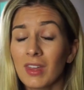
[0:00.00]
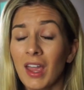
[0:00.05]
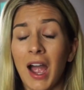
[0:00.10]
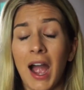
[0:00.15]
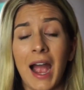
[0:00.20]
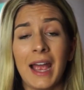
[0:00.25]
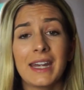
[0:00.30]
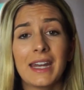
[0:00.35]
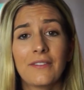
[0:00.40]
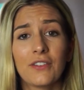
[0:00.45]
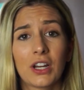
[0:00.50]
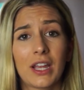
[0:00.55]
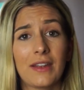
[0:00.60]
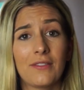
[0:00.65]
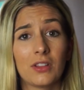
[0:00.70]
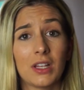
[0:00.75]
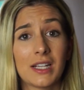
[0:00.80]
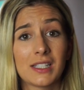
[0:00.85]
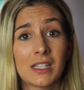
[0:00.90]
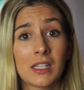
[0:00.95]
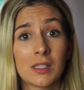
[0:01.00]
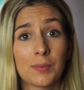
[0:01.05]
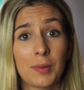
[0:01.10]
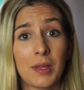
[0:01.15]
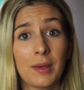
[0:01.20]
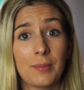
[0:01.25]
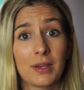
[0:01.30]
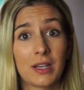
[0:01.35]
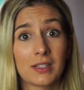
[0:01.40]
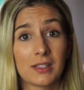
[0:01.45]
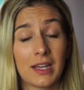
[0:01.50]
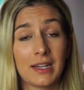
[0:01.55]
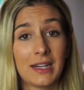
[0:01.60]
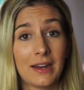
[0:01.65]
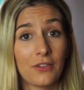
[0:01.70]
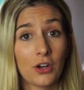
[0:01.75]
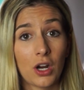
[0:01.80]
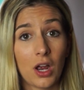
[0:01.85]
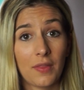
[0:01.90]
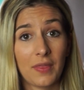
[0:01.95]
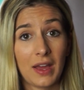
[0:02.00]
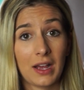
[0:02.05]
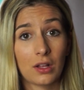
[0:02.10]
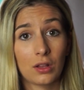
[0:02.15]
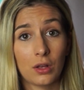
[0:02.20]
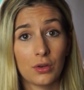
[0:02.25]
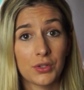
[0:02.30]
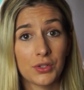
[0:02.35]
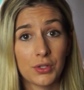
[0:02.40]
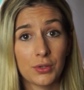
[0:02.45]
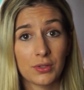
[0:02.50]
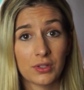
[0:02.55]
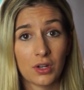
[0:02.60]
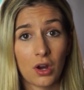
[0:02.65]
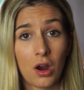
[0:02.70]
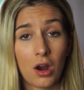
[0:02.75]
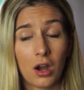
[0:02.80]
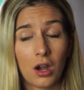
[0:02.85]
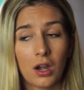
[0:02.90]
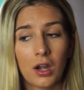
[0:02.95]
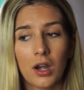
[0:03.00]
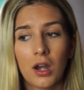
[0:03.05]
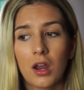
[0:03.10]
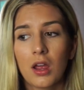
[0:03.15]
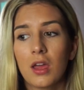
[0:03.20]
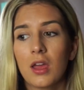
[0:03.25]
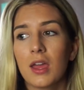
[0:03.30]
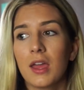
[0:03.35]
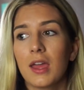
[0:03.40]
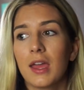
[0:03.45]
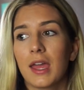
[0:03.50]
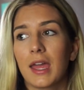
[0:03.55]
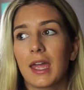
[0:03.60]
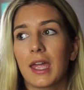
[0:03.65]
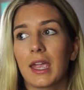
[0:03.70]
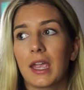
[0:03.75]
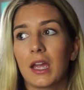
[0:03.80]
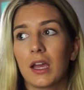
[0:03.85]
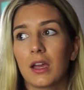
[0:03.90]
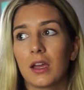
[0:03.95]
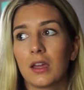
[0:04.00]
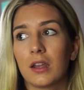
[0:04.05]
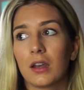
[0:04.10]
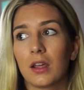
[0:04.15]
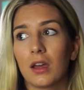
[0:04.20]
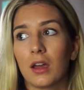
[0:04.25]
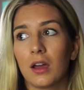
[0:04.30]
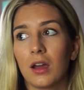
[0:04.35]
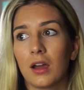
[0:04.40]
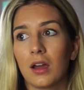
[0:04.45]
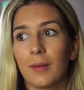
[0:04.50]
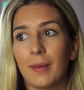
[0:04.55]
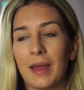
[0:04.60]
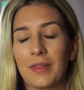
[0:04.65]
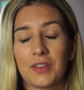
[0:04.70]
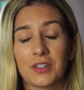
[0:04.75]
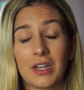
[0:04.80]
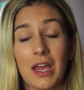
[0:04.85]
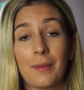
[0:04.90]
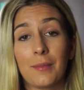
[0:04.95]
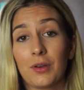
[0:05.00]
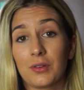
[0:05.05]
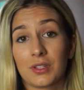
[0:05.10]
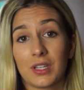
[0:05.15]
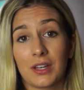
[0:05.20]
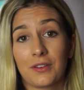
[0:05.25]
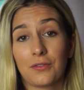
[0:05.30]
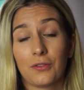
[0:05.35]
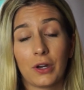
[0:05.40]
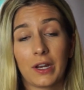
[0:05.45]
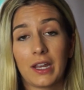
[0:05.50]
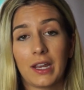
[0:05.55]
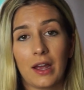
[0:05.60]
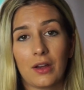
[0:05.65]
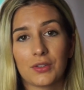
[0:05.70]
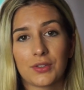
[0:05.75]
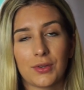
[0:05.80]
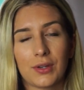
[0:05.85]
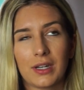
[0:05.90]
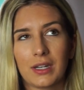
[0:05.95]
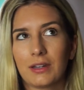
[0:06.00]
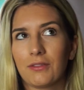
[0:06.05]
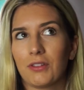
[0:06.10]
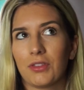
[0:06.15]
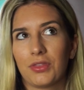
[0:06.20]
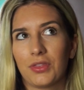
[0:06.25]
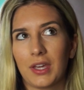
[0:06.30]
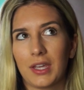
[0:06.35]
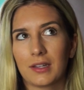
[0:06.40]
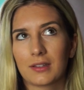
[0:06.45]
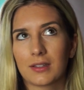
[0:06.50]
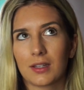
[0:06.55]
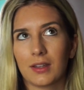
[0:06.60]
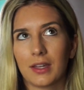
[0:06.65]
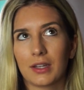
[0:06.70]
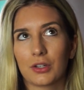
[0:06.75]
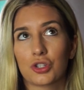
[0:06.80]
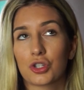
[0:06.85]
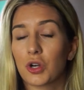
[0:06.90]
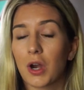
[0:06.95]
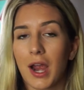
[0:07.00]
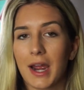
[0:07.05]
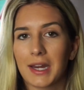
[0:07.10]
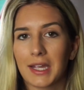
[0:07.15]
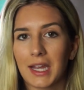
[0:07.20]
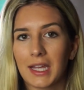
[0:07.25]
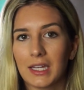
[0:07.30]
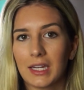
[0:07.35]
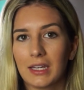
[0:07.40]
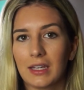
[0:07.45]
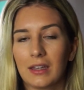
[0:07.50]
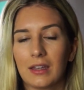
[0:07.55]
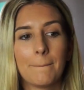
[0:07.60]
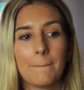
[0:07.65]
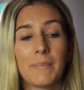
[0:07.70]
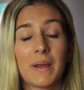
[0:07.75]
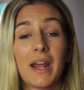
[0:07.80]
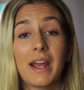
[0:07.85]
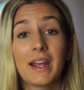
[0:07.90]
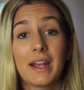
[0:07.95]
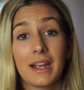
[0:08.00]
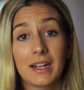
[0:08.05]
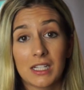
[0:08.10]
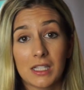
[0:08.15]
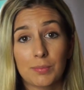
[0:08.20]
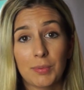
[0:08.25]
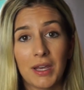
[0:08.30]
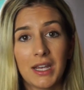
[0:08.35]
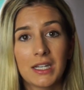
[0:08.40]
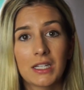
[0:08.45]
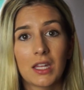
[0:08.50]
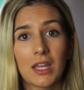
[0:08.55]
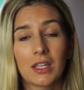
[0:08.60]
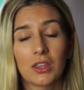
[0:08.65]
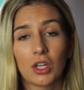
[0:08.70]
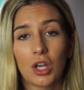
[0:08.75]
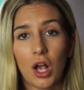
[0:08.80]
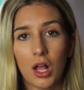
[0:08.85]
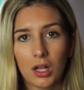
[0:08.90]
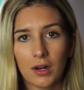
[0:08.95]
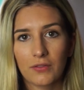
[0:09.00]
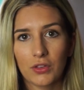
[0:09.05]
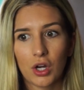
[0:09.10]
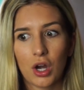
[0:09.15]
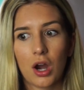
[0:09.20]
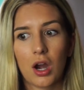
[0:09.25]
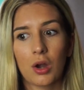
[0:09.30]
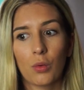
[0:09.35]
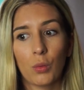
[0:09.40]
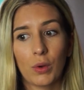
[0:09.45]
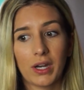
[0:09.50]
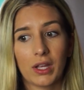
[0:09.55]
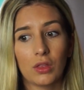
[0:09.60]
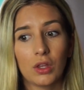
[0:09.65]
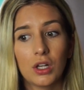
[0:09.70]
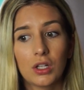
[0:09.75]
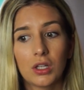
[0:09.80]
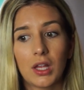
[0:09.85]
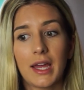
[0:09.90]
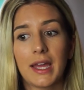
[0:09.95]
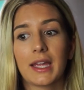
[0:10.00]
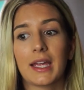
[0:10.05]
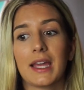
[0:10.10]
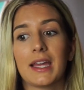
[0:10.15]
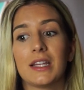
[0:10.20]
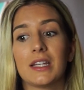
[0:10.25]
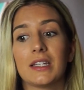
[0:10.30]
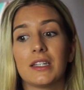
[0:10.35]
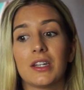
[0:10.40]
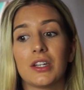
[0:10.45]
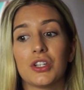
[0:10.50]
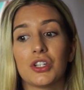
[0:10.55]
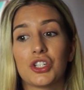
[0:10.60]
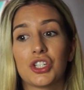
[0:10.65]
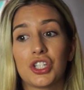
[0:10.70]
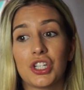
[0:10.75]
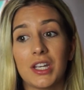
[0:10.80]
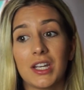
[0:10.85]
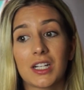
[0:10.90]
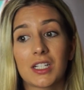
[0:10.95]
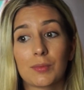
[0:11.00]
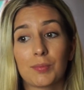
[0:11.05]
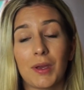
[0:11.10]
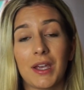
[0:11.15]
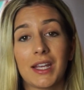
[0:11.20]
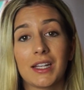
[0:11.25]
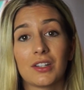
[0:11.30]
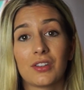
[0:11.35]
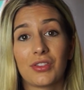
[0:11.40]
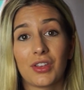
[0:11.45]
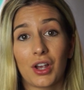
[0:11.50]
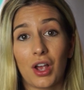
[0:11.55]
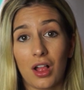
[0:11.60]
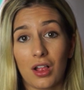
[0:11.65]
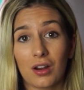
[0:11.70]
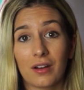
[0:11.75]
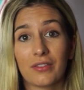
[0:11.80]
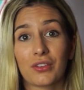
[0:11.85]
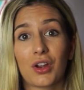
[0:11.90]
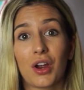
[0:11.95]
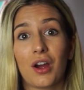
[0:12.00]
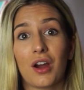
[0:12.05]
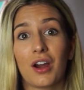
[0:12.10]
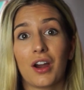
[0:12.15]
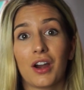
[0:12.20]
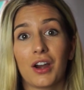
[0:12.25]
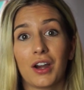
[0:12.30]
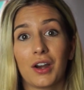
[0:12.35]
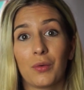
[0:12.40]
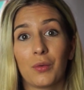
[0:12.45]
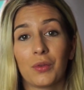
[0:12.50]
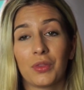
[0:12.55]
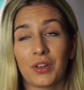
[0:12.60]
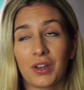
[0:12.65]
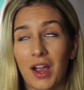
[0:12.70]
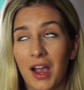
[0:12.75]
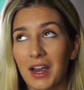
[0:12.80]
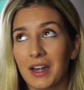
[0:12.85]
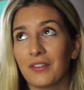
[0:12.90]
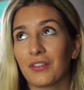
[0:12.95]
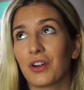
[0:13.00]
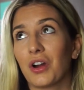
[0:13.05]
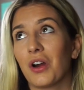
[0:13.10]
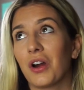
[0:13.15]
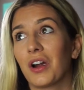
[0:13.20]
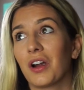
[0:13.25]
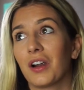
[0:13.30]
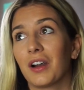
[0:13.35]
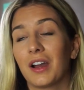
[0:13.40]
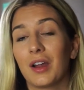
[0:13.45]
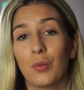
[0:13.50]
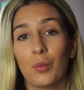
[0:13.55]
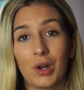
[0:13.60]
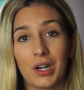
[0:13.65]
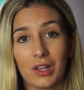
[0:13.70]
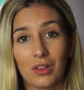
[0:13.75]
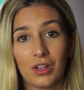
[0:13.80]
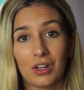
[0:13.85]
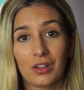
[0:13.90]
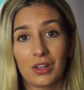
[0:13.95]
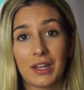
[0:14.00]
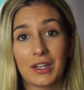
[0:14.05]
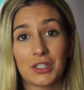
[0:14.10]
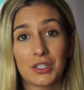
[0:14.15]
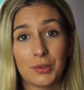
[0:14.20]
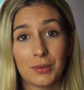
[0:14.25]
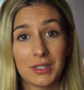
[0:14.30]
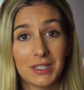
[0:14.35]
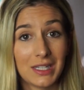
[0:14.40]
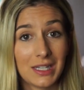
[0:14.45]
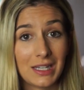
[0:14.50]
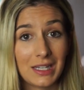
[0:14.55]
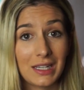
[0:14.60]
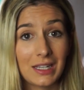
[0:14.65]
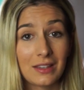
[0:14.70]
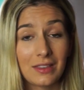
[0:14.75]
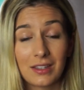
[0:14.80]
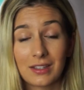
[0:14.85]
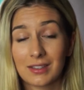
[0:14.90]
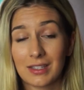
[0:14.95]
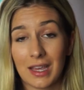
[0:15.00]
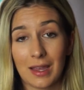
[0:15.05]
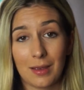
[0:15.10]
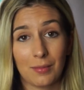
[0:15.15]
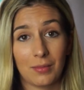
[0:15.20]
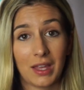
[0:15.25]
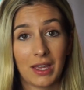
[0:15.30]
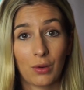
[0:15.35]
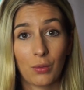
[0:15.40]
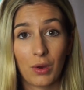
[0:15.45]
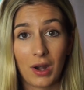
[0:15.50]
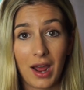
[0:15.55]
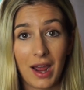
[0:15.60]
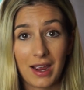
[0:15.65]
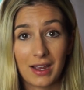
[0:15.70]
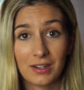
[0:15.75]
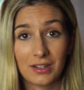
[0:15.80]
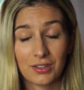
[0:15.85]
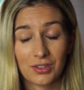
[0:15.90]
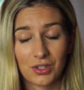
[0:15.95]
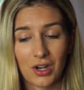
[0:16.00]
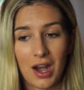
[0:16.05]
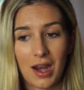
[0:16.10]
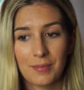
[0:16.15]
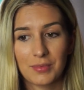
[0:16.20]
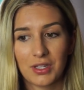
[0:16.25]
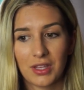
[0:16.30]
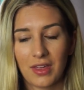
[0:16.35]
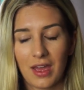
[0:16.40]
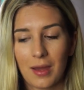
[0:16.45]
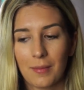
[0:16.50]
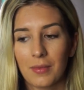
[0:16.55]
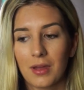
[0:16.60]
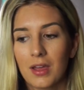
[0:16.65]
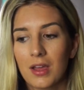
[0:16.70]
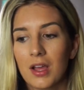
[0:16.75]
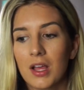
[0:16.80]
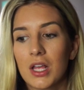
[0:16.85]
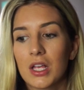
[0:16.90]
I never gave a license plate because I never got that close to his car. And at the time I was like freaking out, so I didn't even think to like try to get it. But I explained like the color of the car and what he looked like, and she explained the color of the car, the kind of car, and what he looked like to a T, the same like what I had described to them.